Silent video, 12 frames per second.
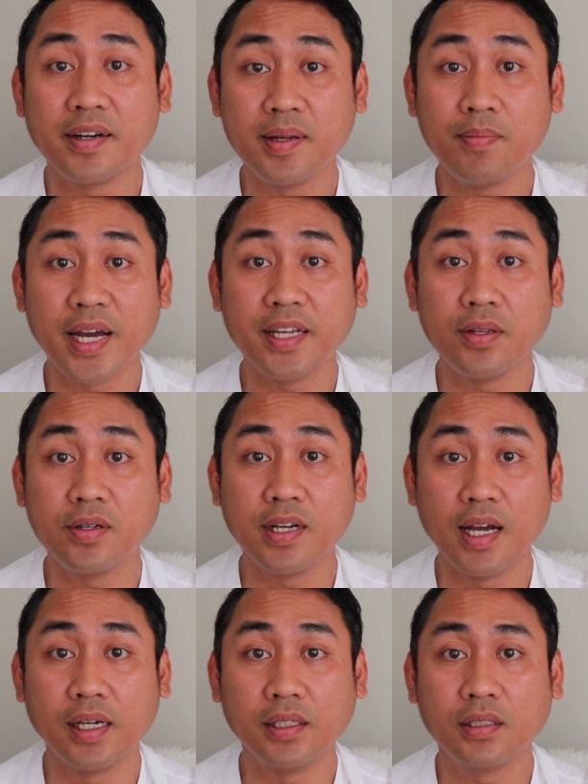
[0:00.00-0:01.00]
reminder,
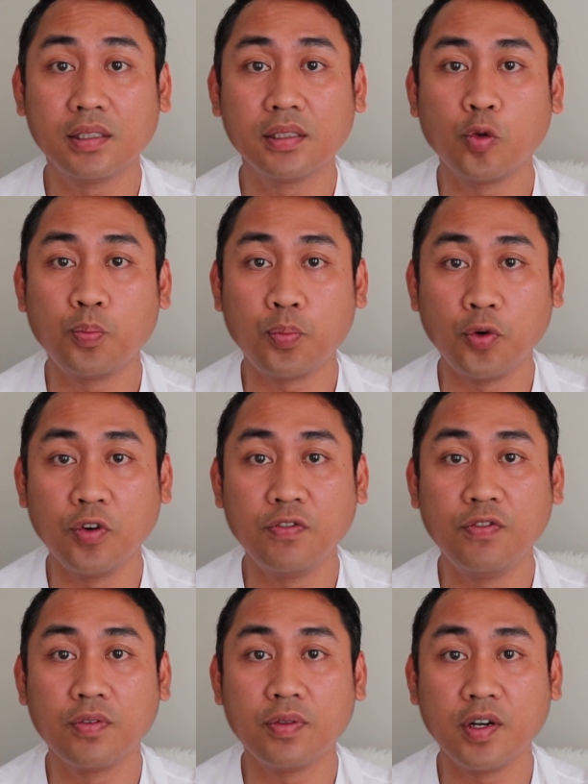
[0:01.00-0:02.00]
guys, to prove
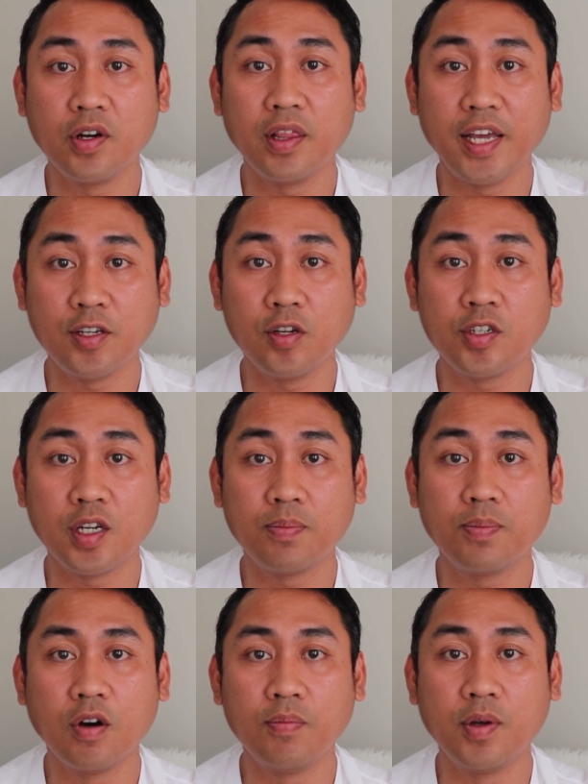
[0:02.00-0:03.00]
the relationship
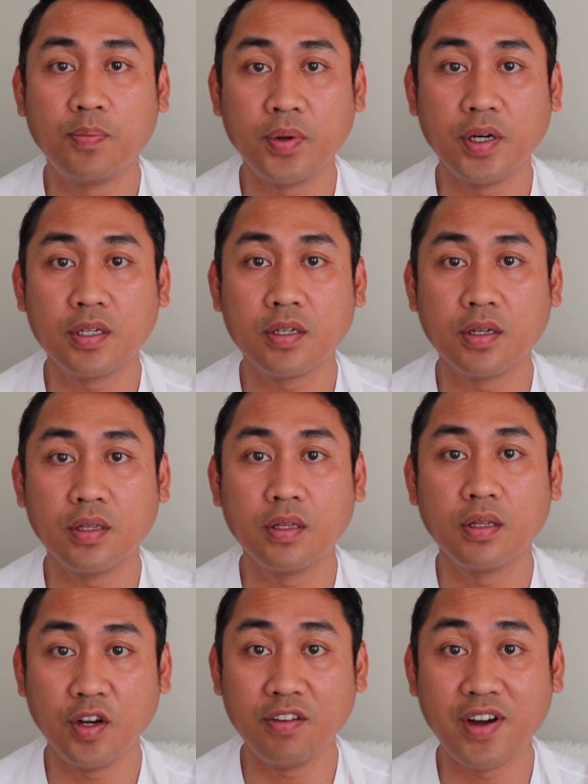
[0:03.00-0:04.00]
of the person
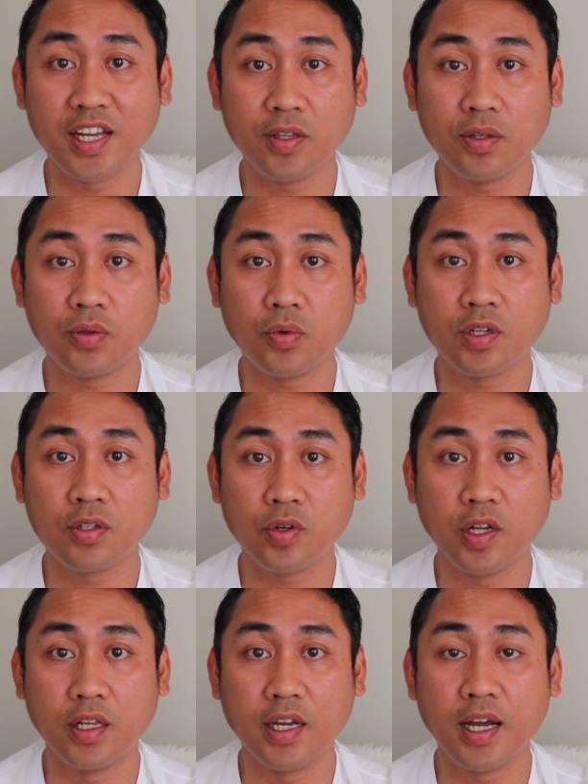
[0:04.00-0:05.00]
you're inviting to
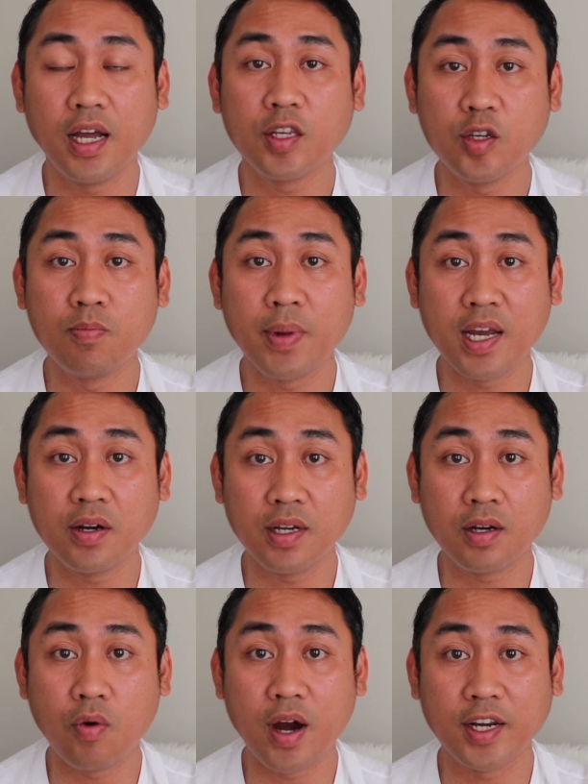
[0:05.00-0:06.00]
Australia, you may
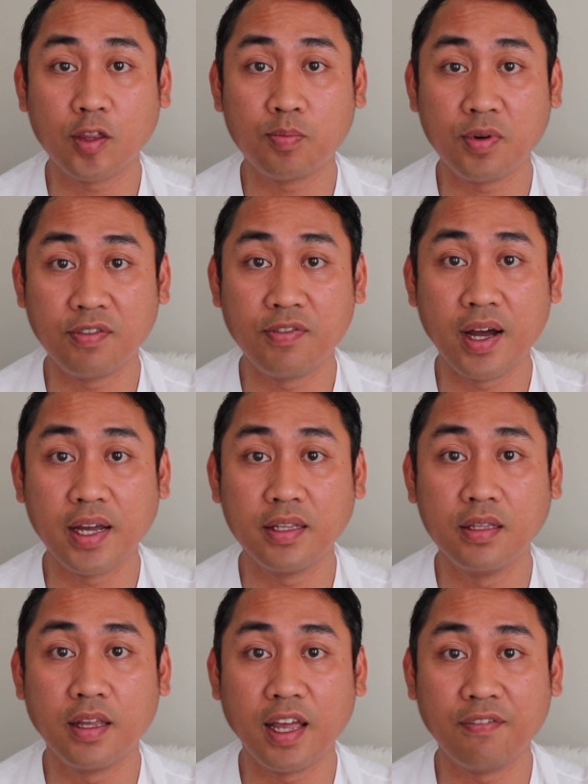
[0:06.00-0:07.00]
require to provide
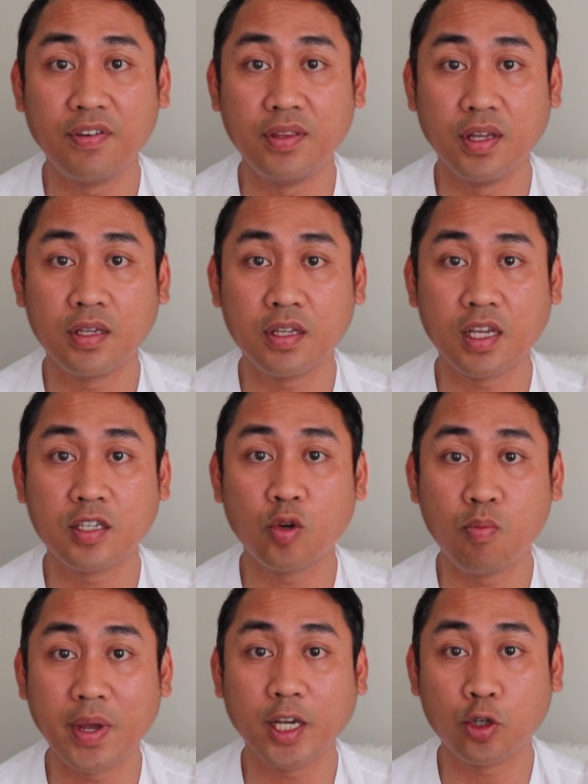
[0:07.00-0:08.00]
evidences. So
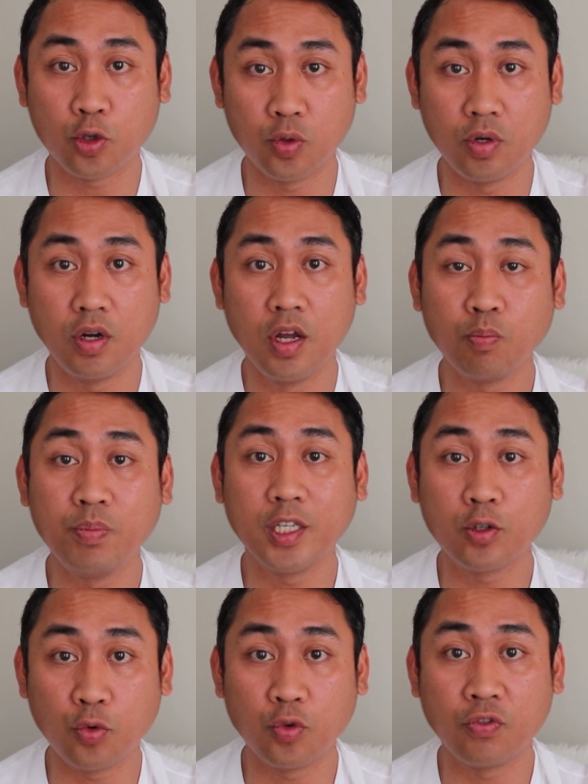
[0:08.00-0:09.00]
make sure to be
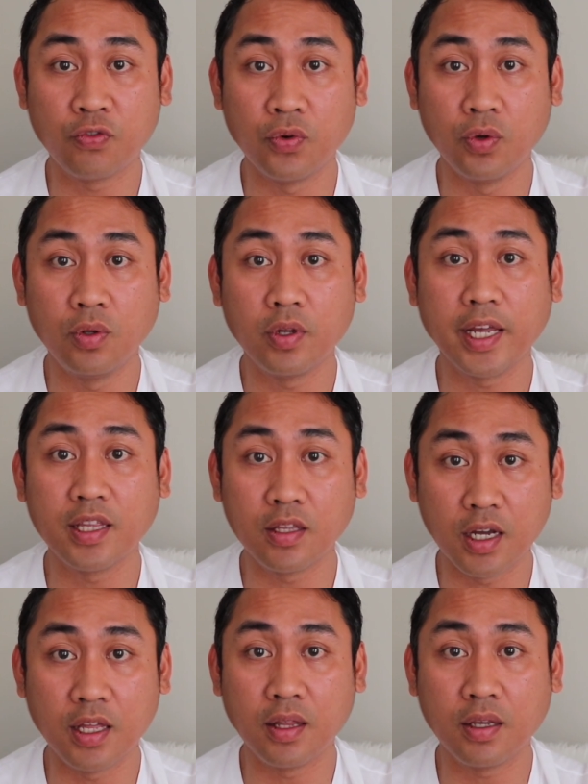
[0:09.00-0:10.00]
truthful and
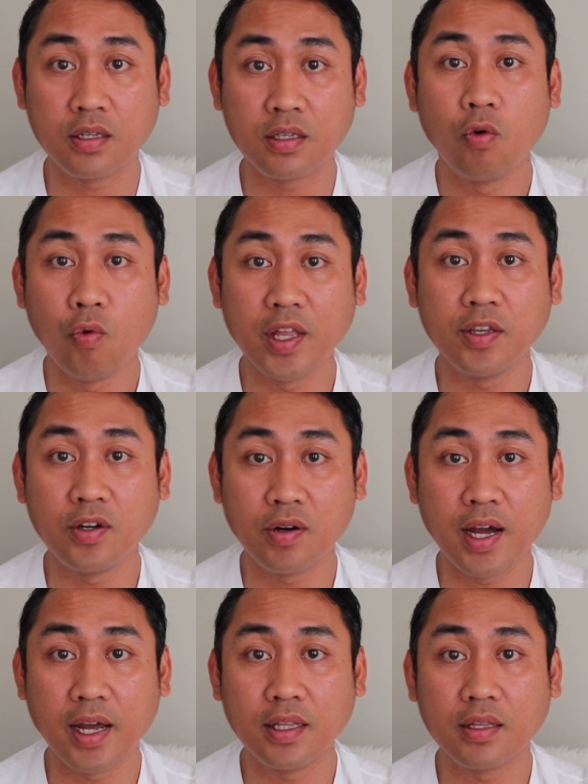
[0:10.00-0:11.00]
honest when you
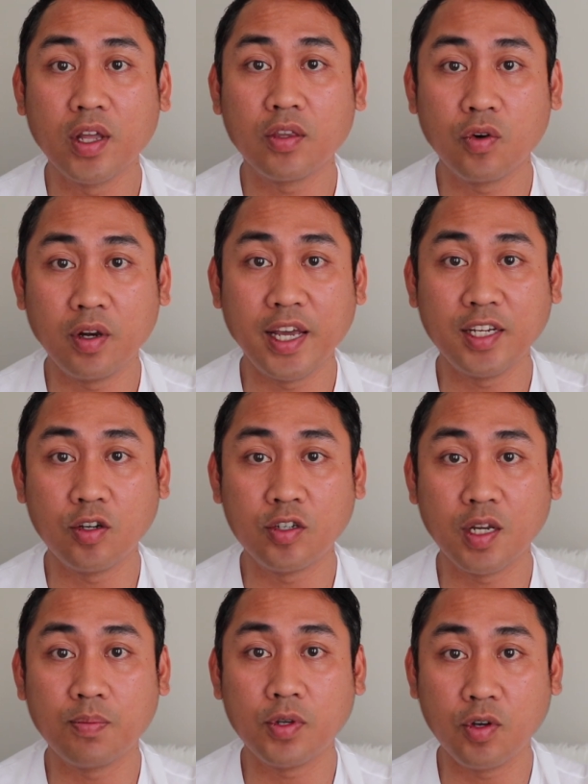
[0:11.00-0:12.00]
write what
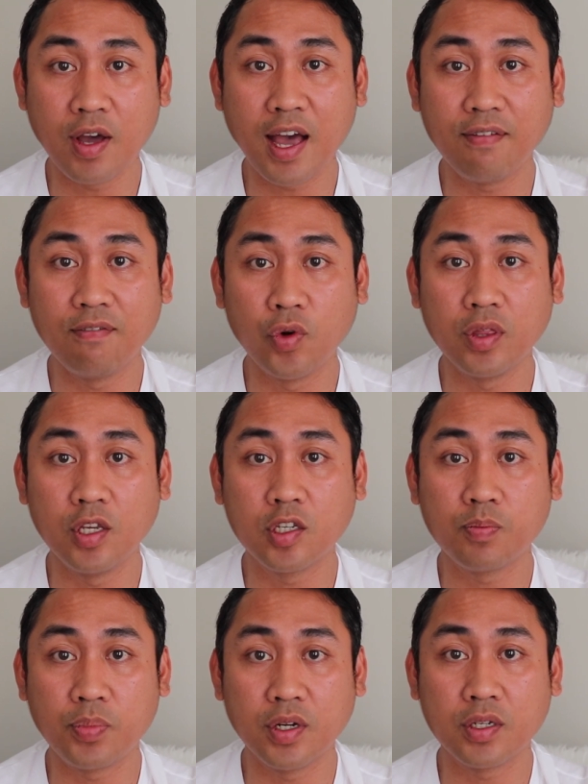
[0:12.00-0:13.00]
relationship you have with this
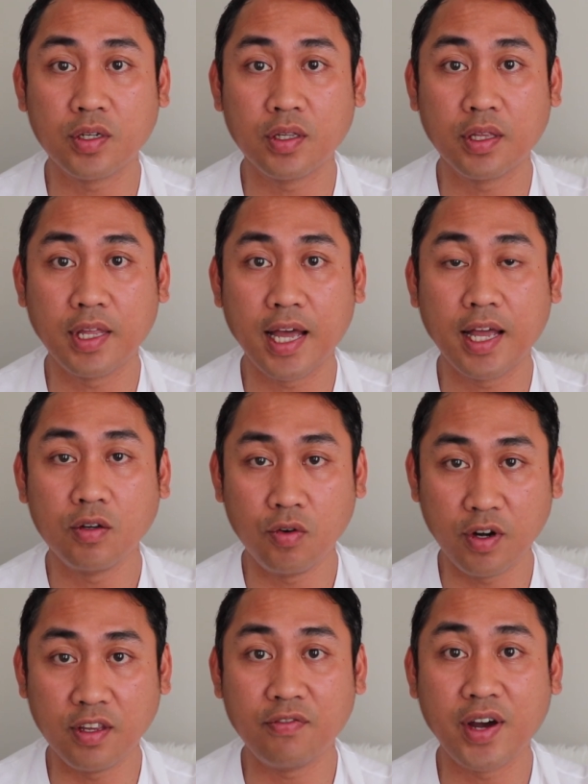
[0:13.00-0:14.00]
person that
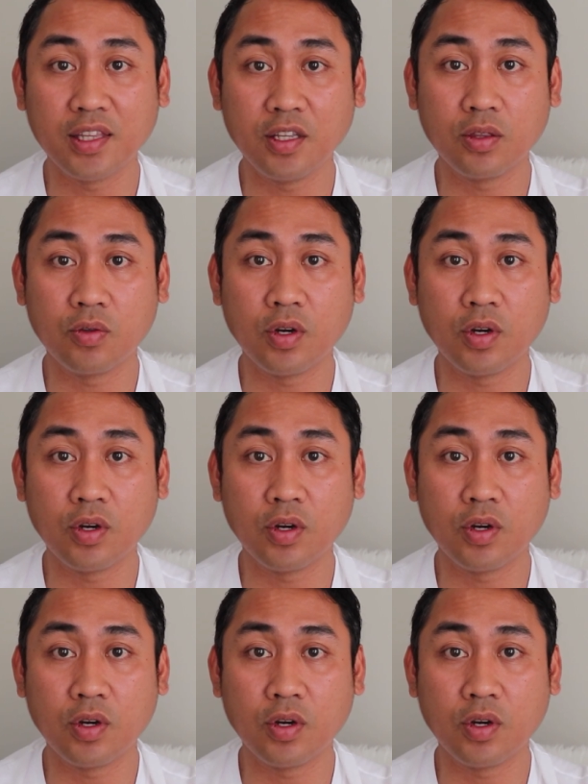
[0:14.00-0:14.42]
you're inviting to